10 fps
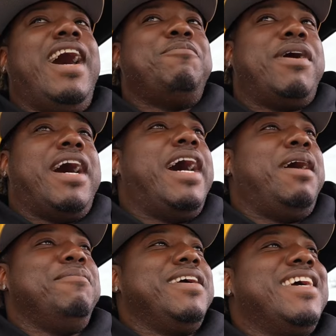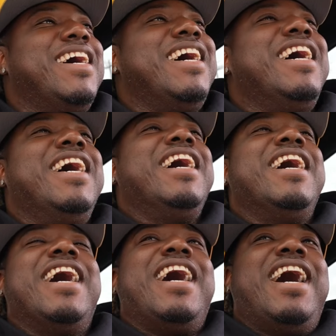behind me.
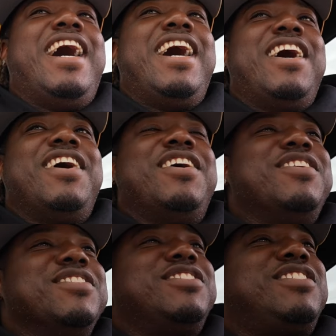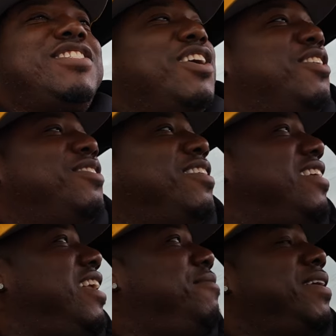Oh, shoot.
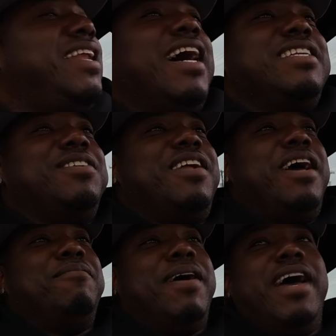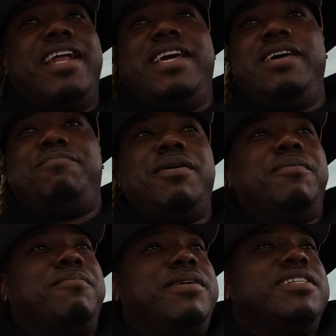Let me not do that, man. These
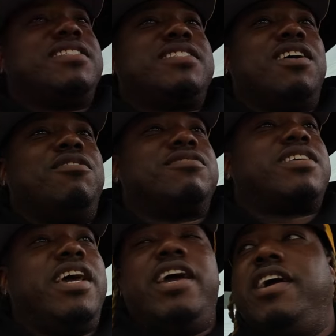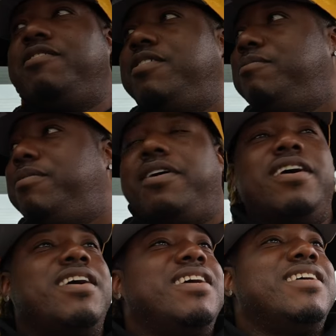people be so scary.
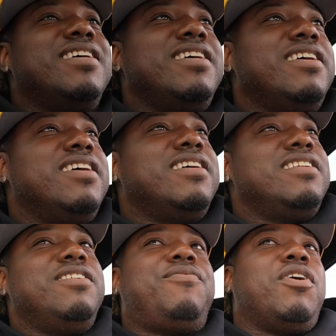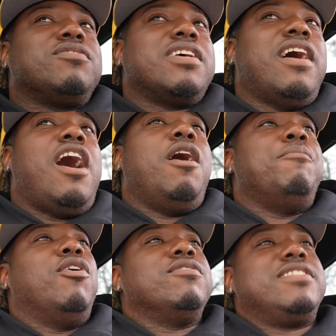Uh, the folks
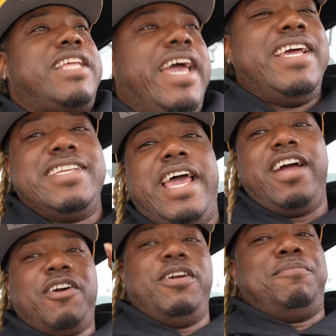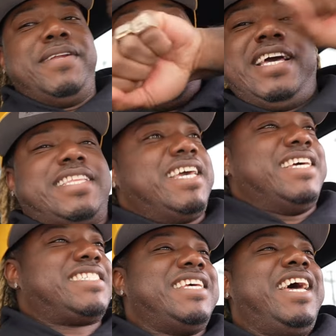almost, they, they hurry up and did
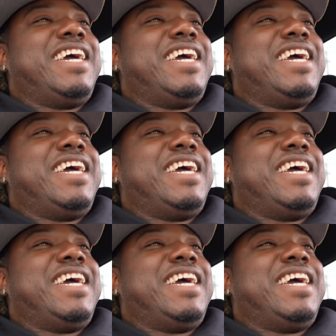this and they,